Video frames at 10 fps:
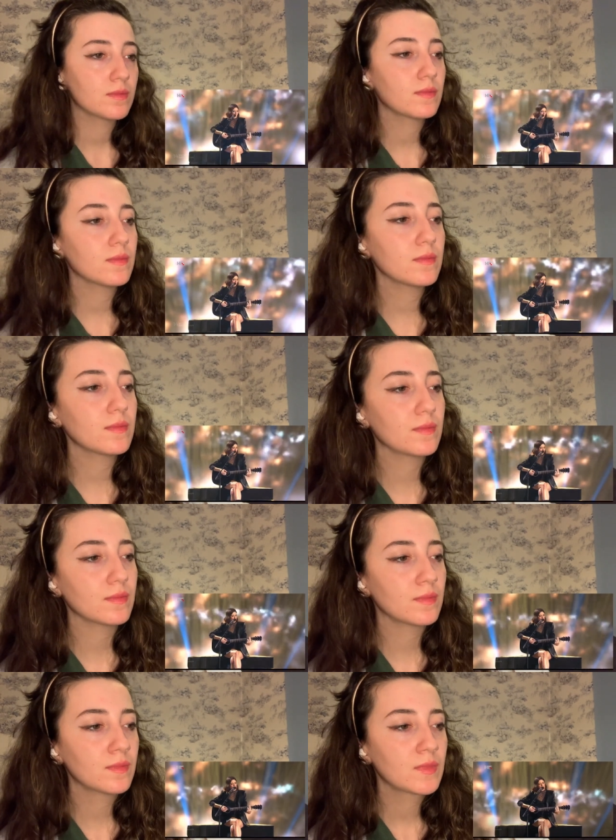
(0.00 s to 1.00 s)
Mm.
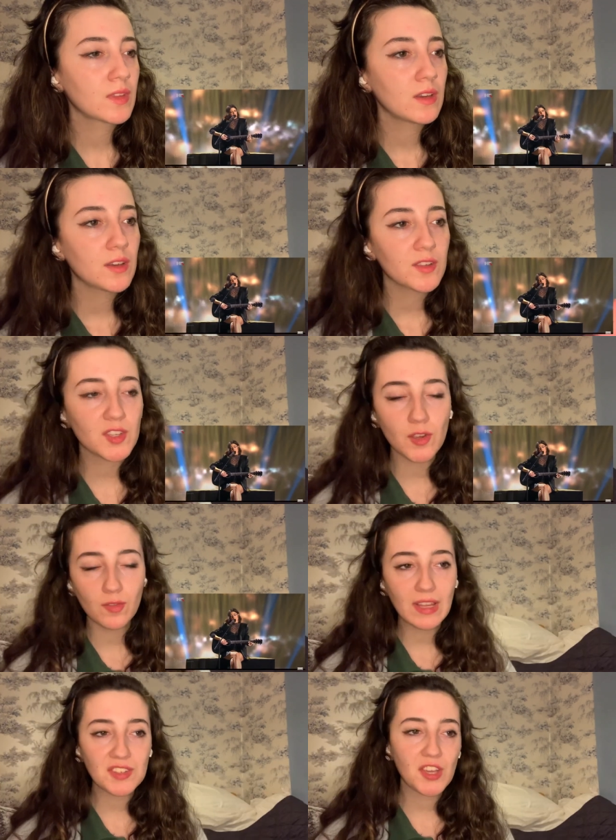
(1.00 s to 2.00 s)
So
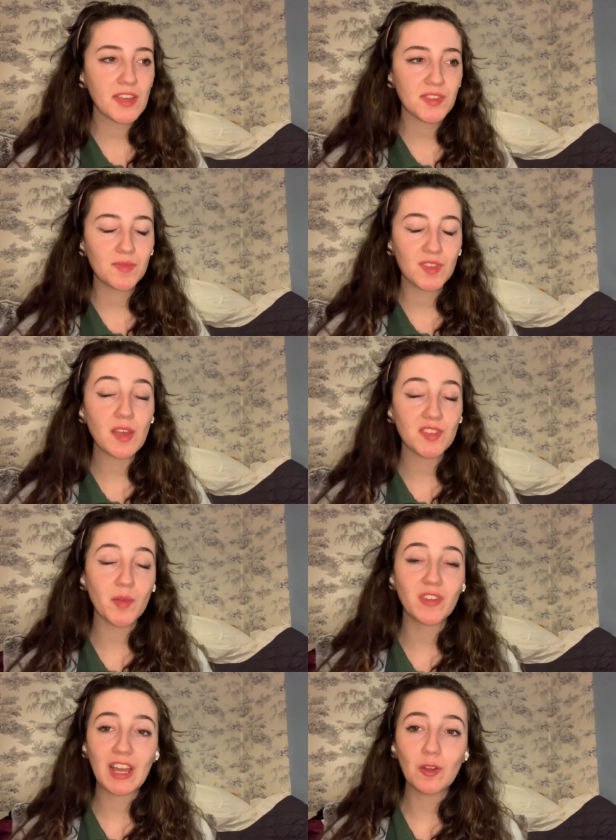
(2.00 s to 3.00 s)
let's get set
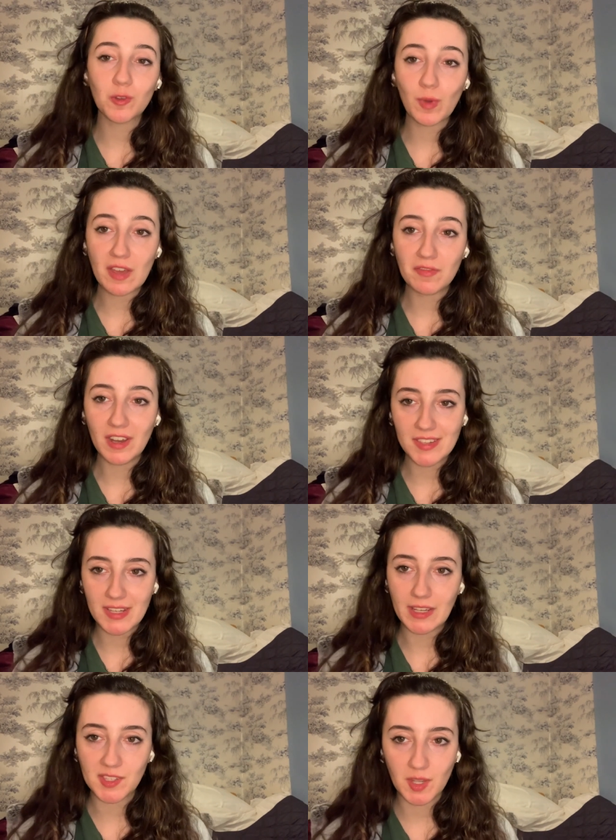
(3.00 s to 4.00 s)
something out the way
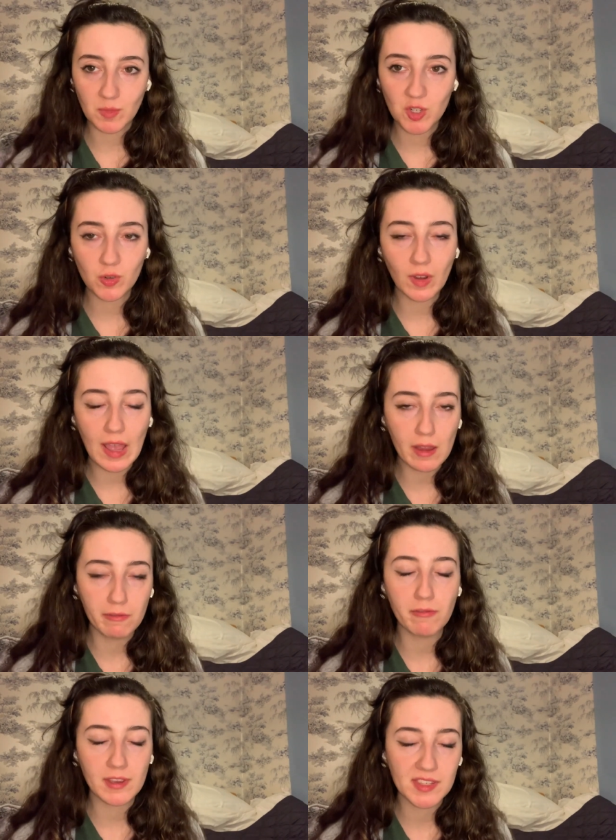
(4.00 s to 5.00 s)
firstly, because I'm sure
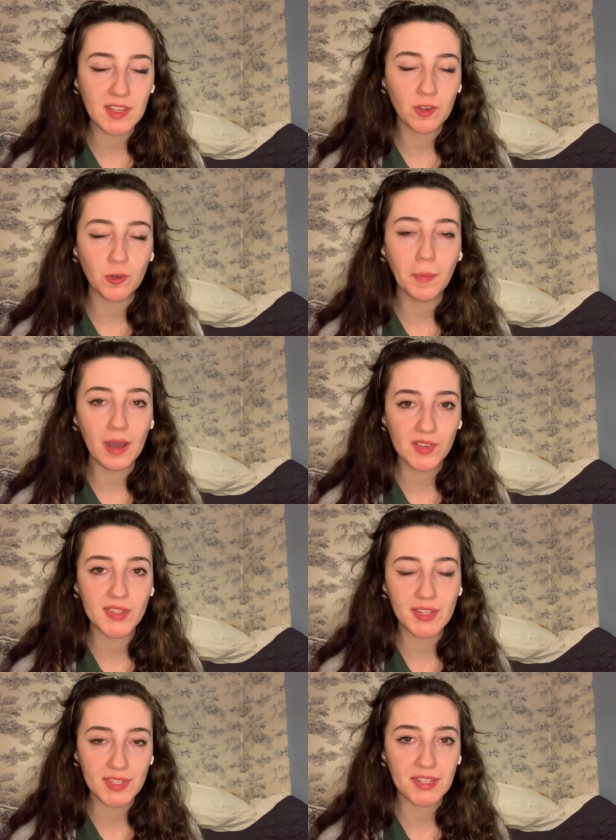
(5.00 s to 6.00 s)
every single
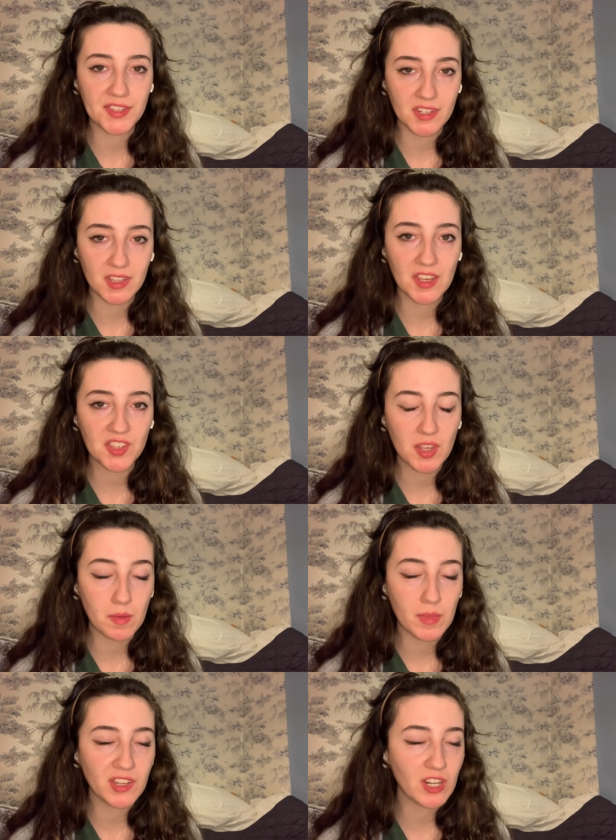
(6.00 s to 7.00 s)
person that's listened to this
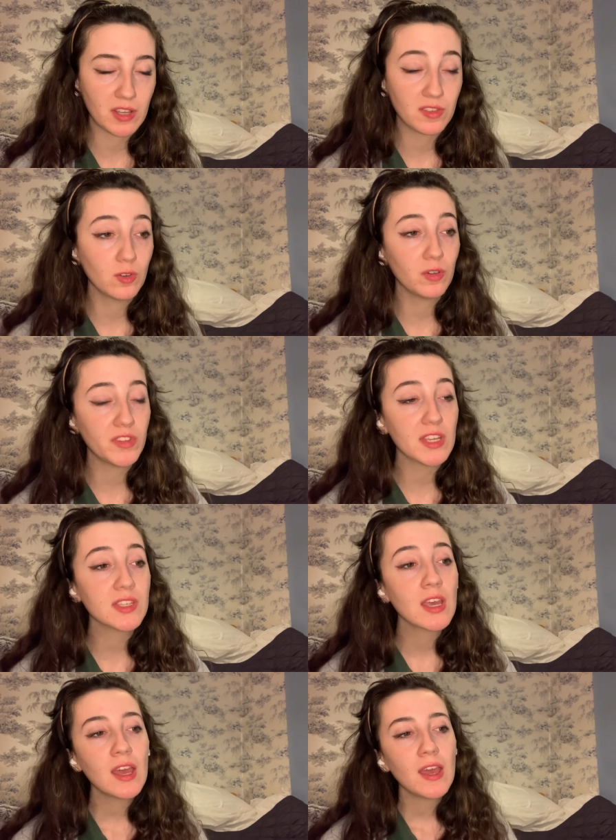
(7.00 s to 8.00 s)
immediately thought this.
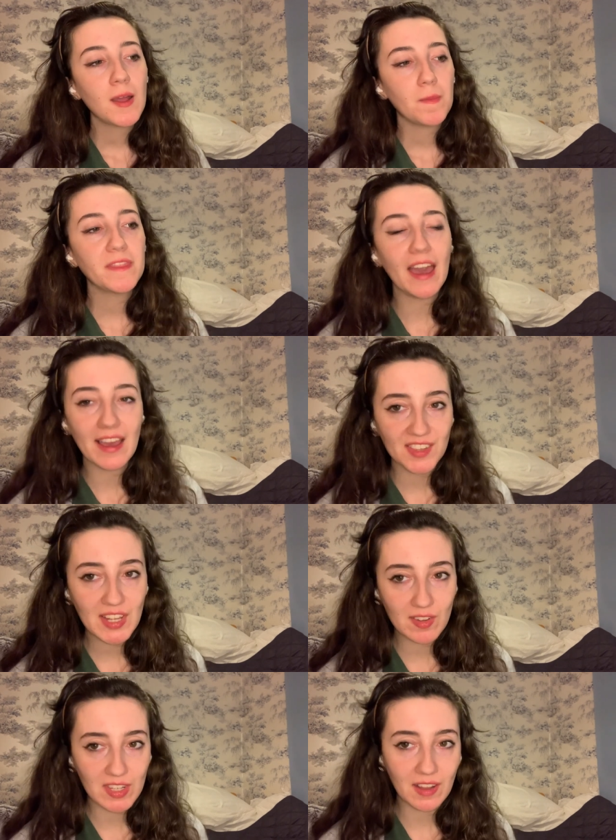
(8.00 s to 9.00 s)
Yeah, it
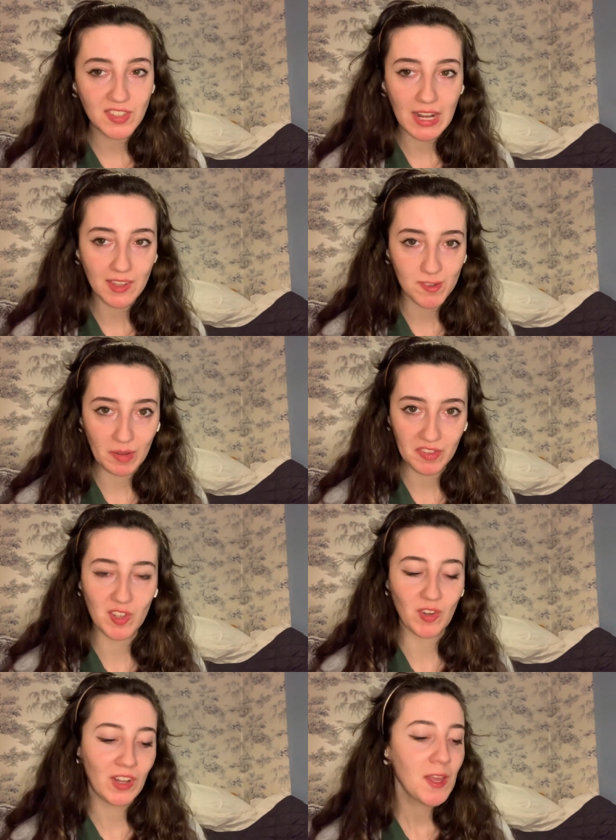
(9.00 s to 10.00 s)
sounds like a Taylor Swift
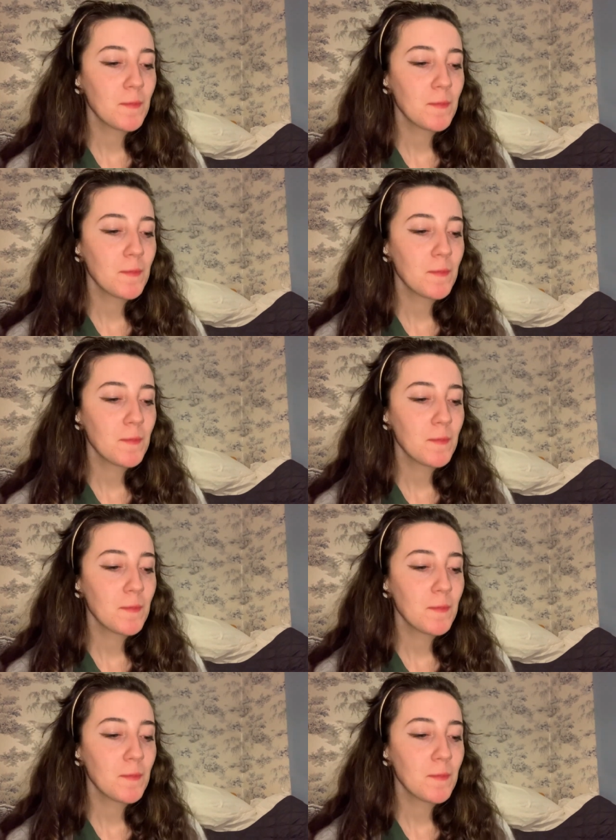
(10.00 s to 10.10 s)
song.